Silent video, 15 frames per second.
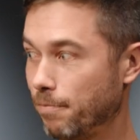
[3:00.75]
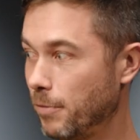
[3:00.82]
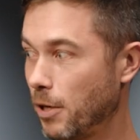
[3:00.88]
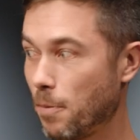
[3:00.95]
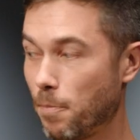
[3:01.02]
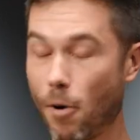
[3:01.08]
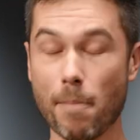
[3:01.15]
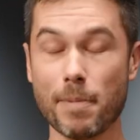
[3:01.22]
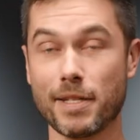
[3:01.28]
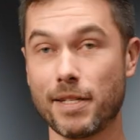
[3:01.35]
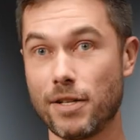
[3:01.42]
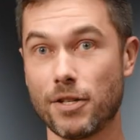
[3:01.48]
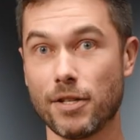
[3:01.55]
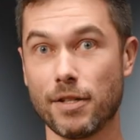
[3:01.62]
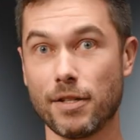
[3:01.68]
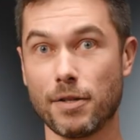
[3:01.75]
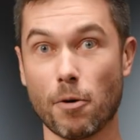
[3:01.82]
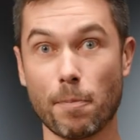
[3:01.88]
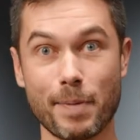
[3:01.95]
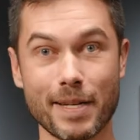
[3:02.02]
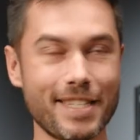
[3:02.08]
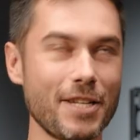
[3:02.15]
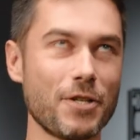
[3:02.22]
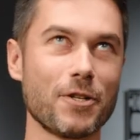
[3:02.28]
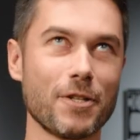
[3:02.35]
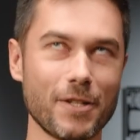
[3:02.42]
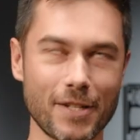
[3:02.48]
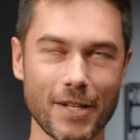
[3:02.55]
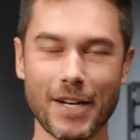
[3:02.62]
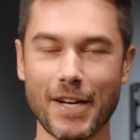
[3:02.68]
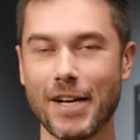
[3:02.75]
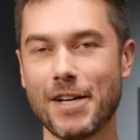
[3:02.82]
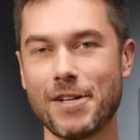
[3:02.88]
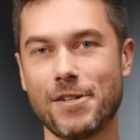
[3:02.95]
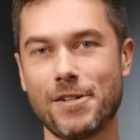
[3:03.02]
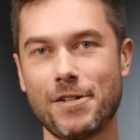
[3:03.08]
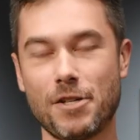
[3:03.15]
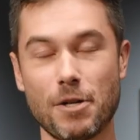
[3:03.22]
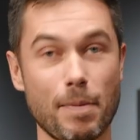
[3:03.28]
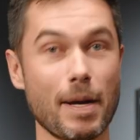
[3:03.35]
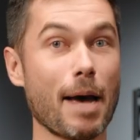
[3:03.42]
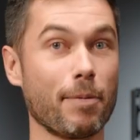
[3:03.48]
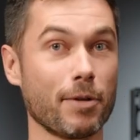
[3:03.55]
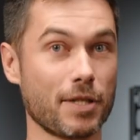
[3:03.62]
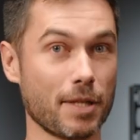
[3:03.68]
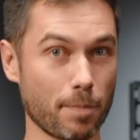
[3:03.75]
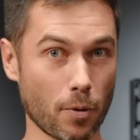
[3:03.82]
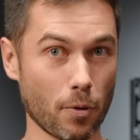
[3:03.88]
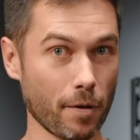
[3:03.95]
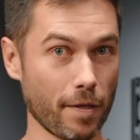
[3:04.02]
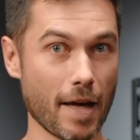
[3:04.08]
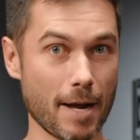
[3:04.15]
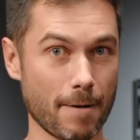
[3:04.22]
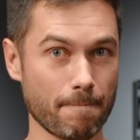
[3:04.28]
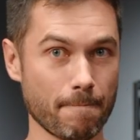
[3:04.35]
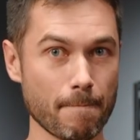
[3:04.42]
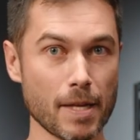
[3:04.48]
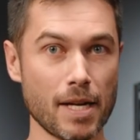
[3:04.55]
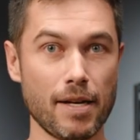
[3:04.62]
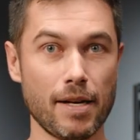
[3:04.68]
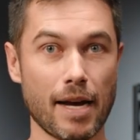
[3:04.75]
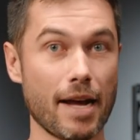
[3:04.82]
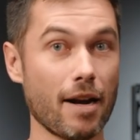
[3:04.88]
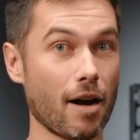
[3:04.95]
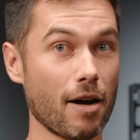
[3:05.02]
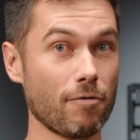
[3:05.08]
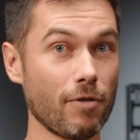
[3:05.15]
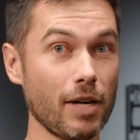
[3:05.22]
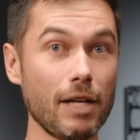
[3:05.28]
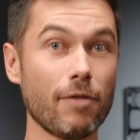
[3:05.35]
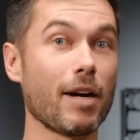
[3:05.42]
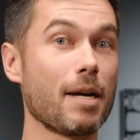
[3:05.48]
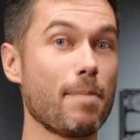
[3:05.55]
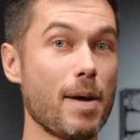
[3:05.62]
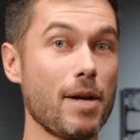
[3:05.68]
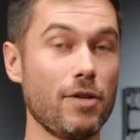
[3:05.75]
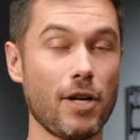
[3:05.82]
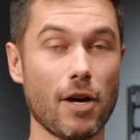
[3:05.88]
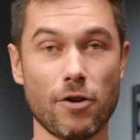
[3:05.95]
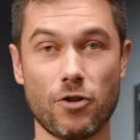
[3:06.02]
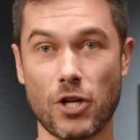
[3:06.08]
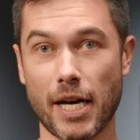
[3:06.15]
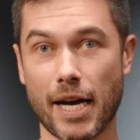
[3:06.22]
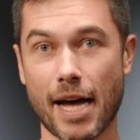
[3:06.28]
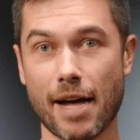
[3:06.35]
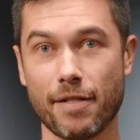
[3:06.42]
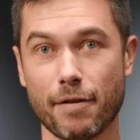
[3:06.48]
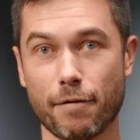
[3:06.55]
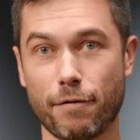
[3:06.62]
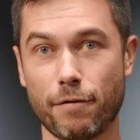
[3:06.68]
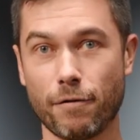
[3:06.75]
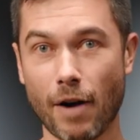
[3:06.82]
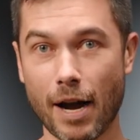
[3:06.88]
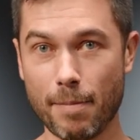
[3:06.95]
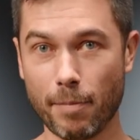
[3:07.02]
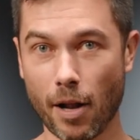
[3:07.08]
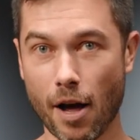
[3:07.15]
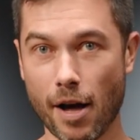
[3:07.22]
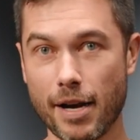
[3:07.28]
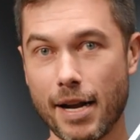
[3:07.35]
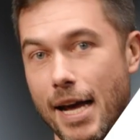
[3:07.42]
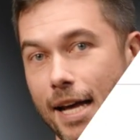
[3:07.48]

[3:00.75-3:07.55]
propositioned or positioned to be able to support that. And I'd really recommend you go check out the frame line